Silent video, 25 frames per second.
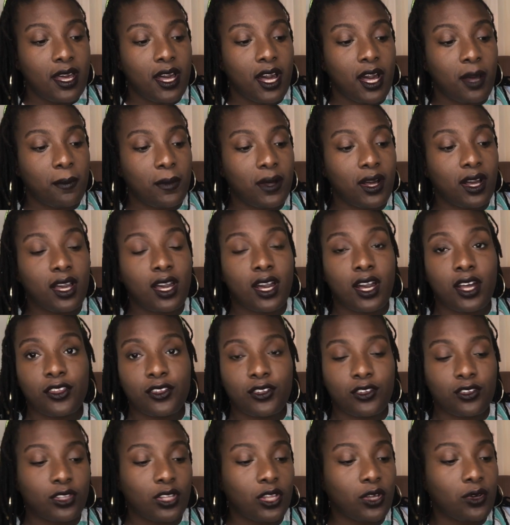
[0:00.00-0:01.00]
Among
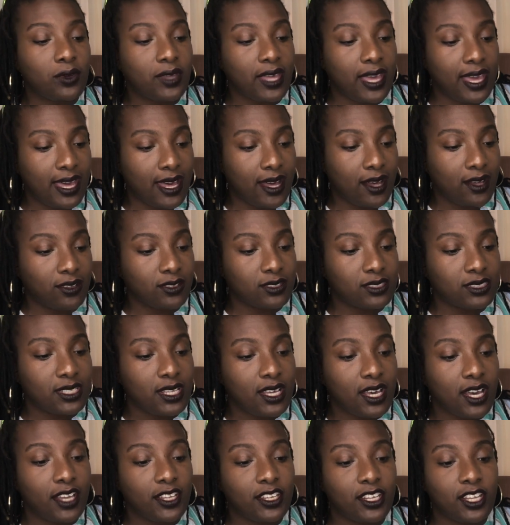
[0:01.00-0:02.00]
other locales,
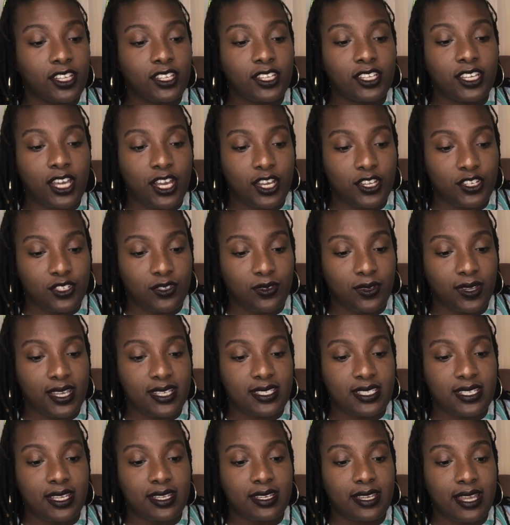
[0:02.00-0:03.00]
Another Country
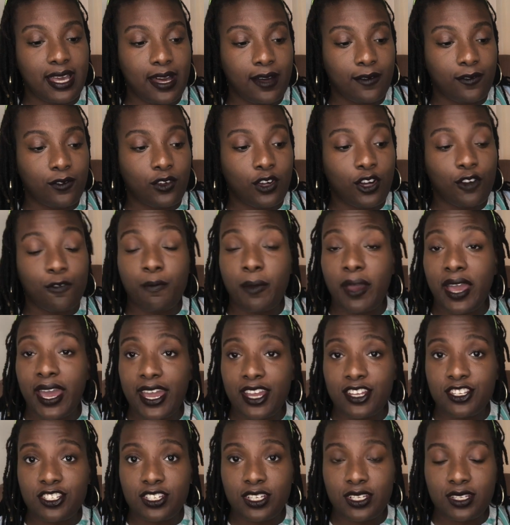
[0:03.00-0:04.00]
is a novel of
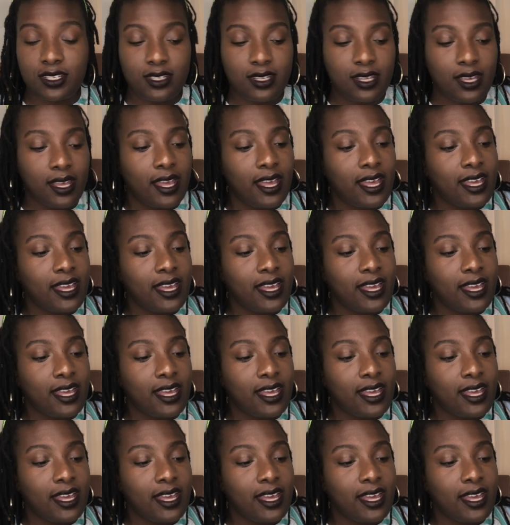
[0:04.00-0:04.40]
passion,